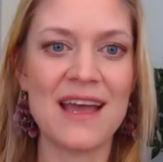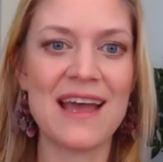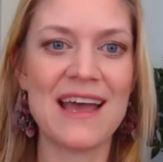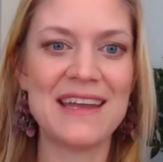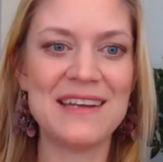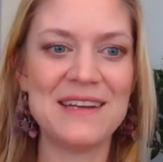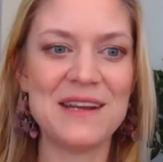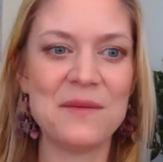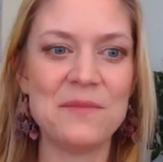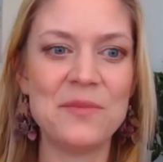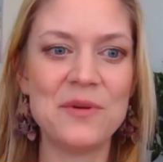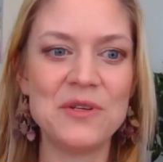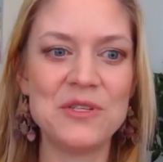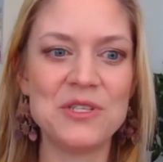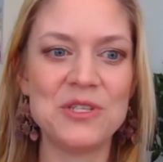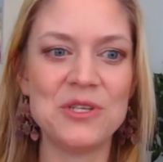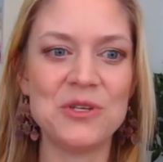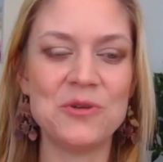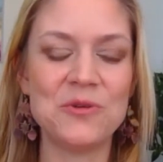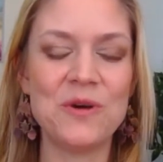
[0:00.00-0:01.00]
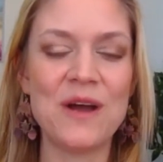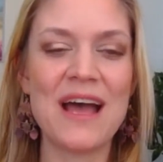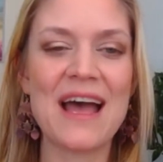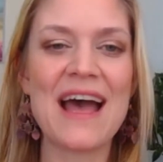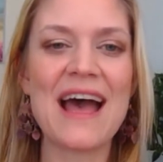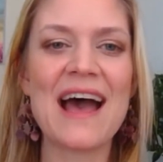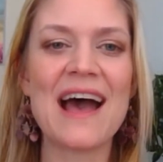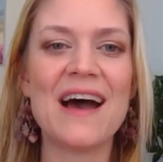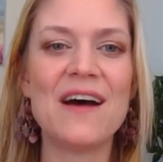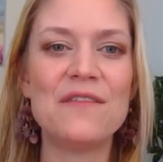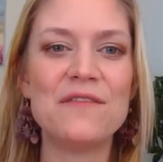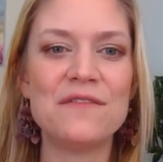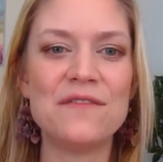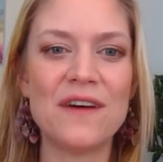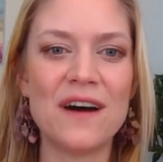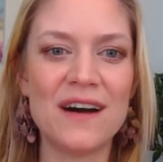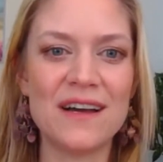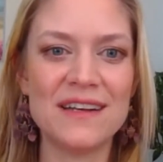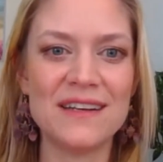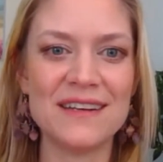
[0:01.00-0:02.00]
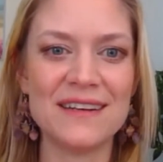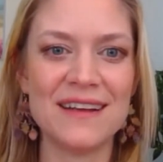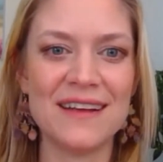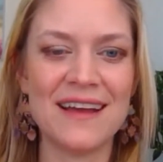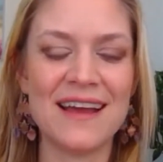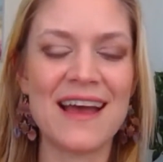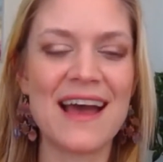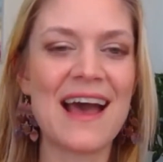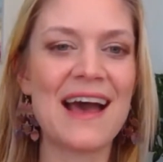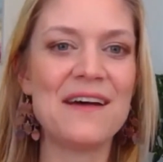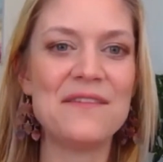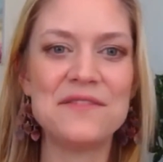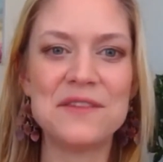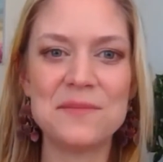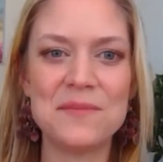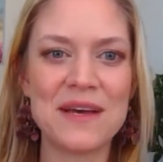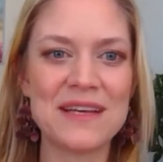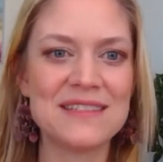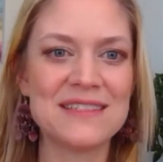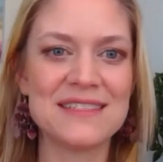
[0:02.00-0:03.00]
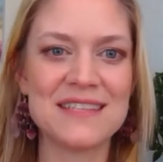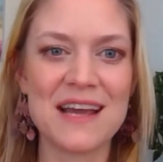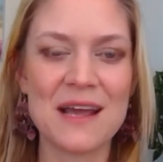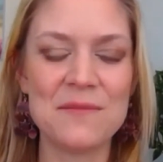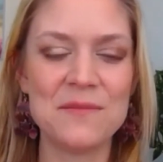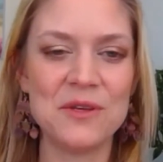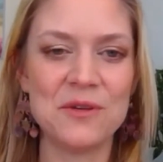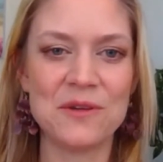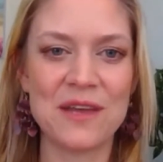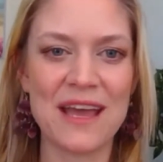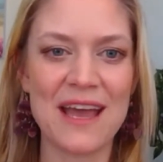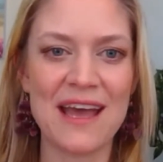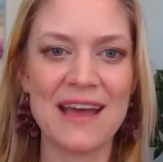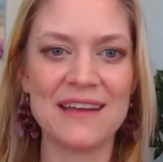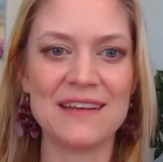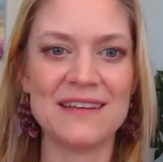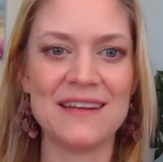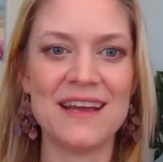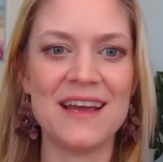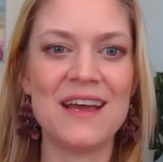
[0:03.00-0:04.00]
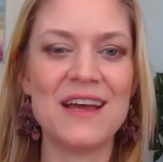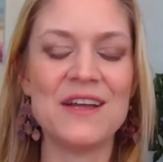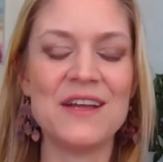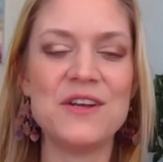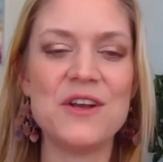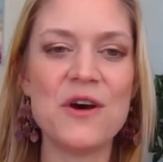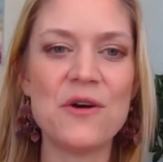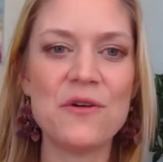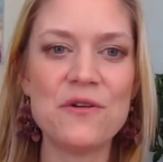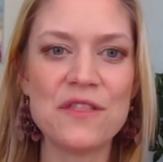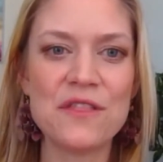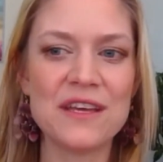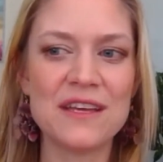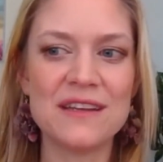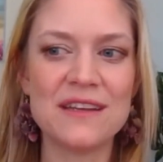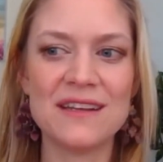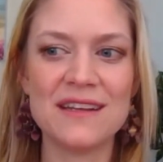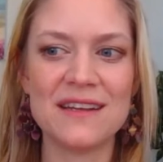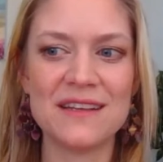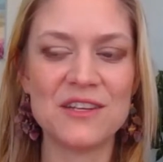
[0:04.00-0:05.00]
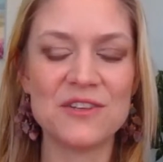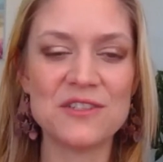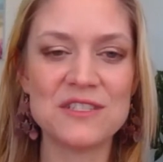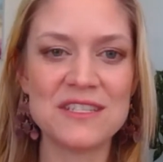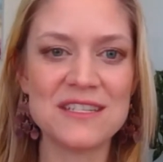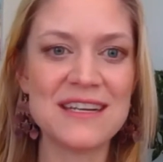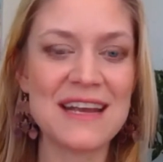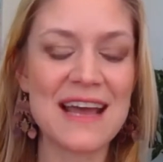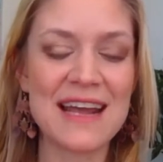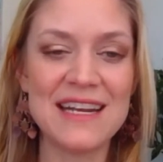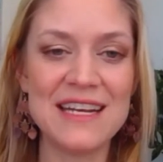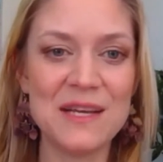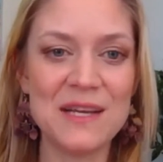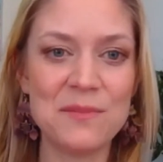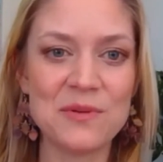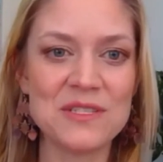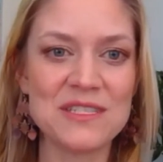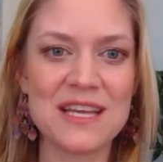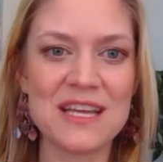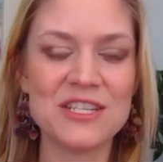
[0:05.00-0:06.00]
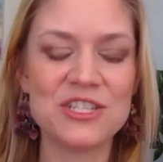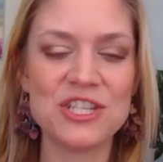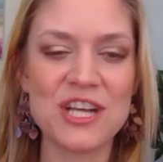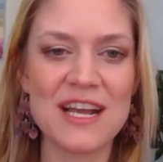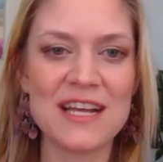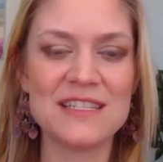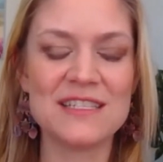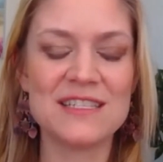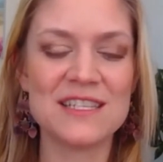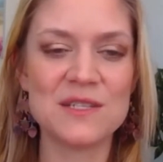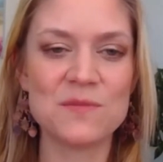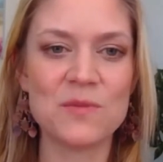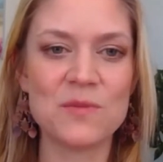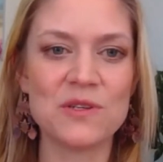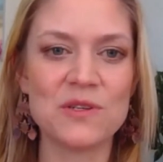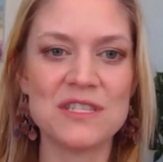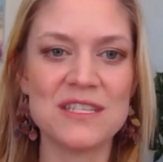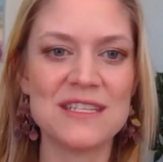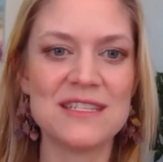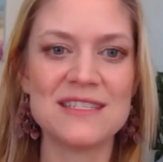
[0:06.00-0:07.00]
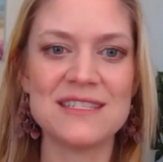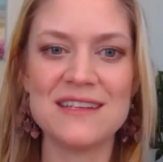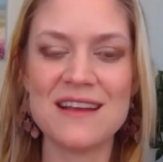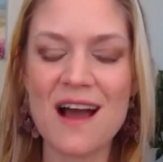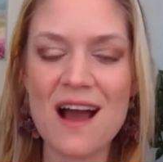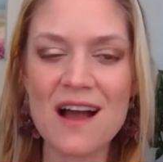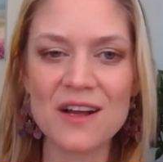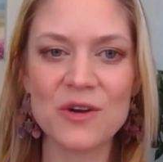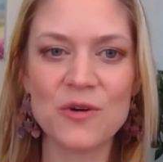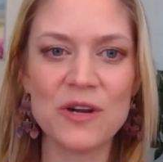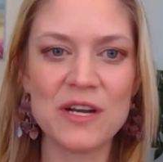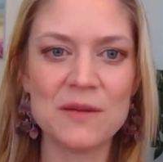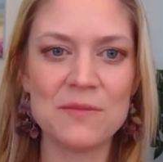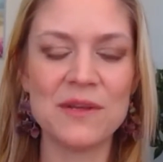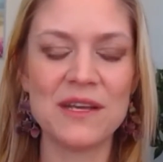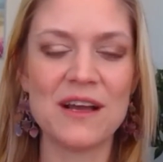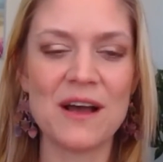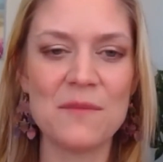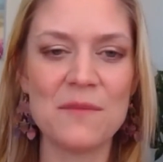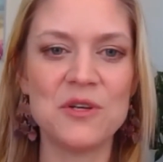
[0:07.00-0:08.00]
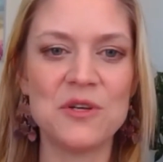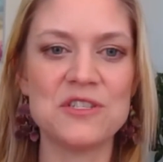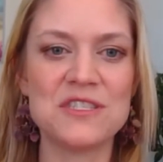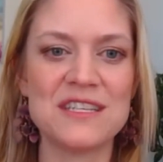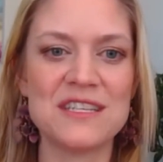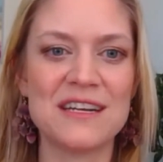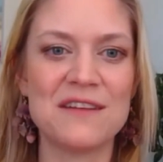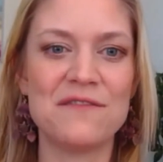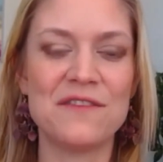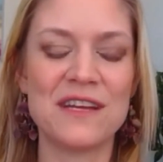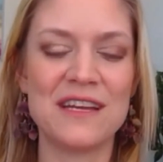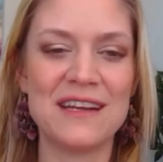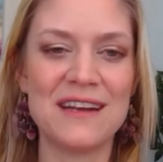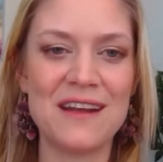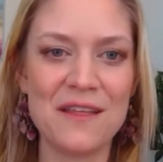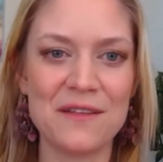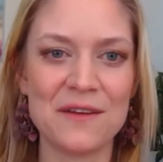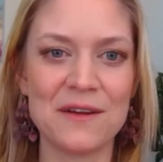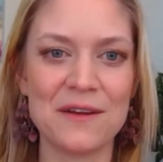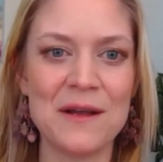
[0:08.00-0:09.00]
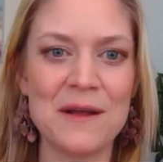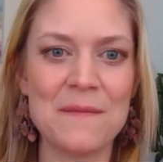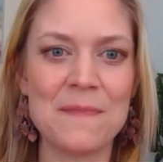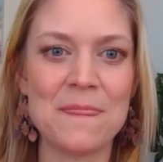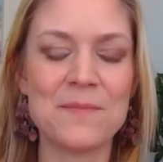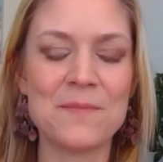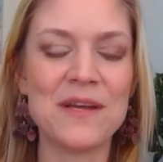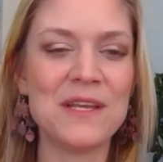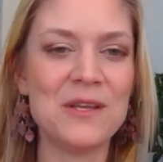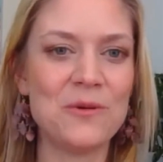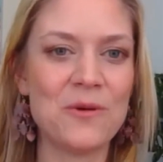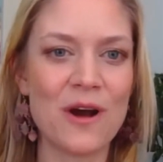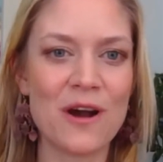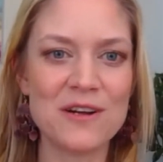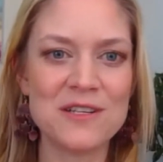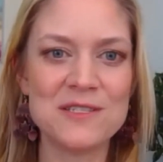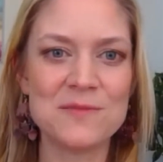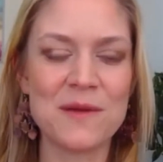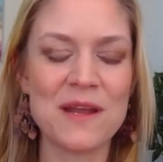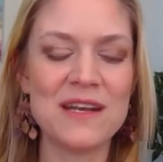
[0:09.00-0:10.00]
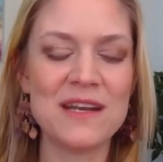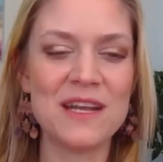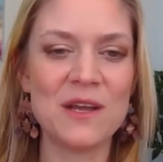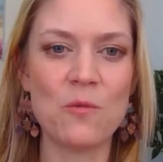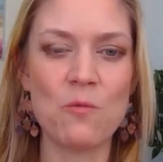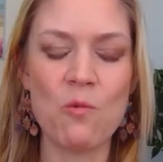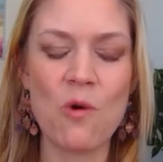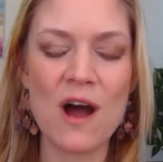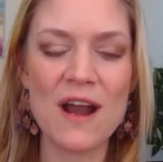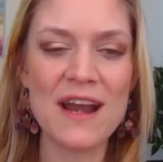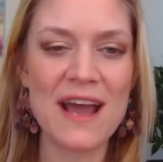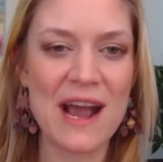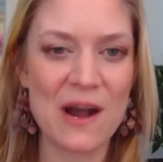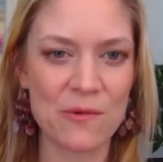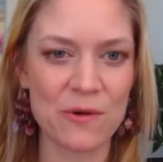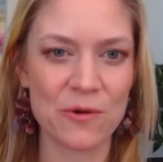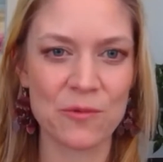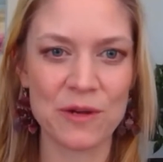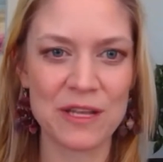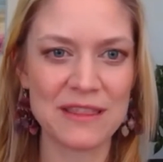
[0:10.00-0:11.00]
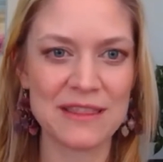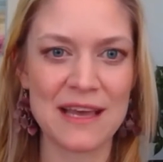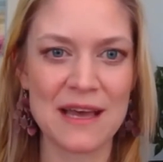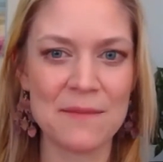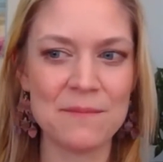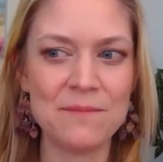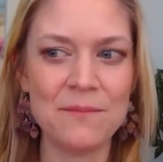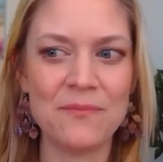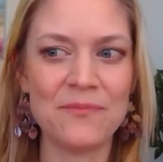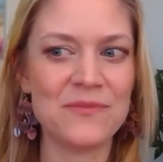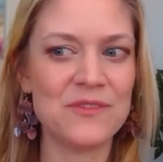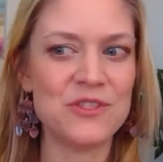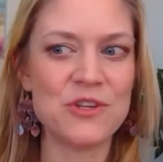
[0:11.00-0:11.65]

And number two, have fun. Have the best time you can. Know that there's a 90% chance this person is not going to become your significant other, but you are spending 1 hour with them.